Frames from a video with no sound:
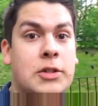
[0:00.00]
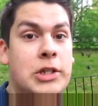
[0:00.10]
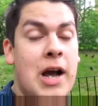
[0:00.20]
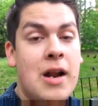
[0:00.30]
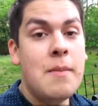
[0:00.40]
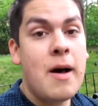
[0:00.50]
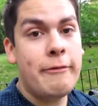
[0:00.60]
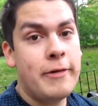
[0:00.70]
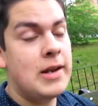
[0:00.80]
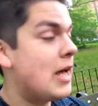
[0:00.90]
She got a
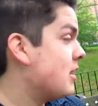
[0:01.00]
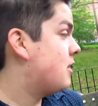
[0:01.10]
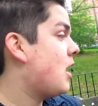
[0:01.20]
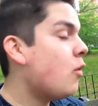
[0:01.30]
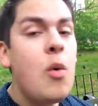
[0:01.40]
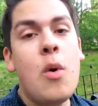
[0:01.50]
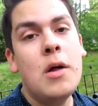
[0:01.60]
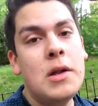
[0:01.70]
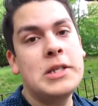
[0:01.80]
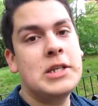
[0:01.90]
muffin, and there were
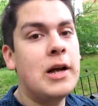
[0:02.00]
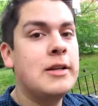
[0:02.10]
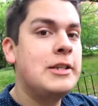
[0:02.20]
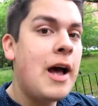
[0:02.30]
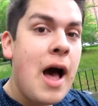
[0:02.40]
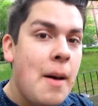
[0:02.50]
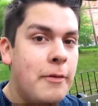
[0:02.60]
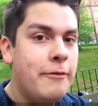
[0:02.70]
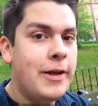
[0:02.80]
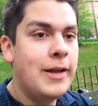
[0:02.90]
walnuts on top
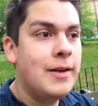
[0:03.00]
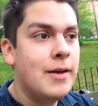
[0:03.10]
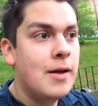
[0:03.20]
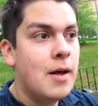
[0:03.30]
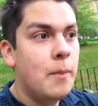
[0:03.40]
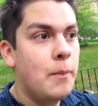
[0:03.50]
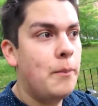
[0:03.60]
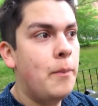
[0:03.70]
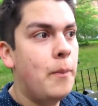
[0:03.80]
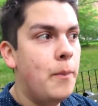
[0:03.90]
of it,
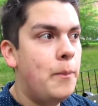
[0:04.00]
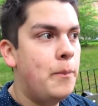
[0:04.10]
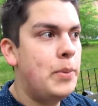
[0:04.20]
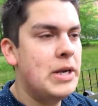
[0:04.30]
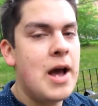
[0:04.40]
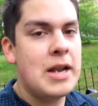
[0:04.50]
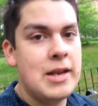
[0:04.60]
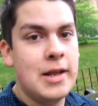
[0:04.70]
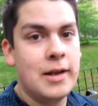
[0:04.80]
but not in it.